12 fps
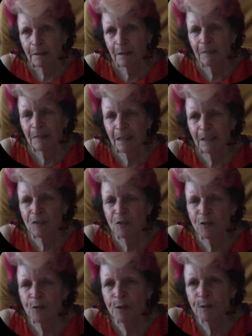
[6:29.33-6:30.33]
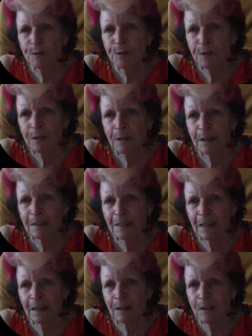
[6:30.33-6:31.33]
That's true to a certain
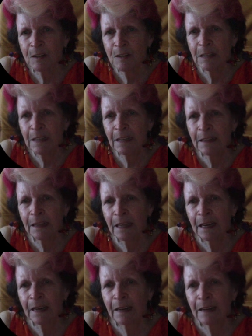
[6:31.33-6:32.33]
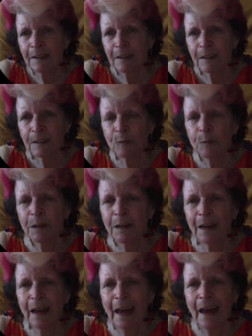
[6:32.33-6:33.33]
extent. I just think that it's a little bit
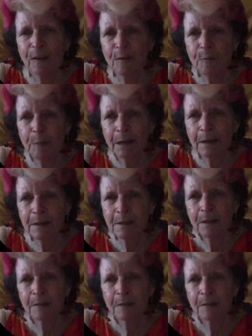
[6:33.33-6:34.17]
out of balance.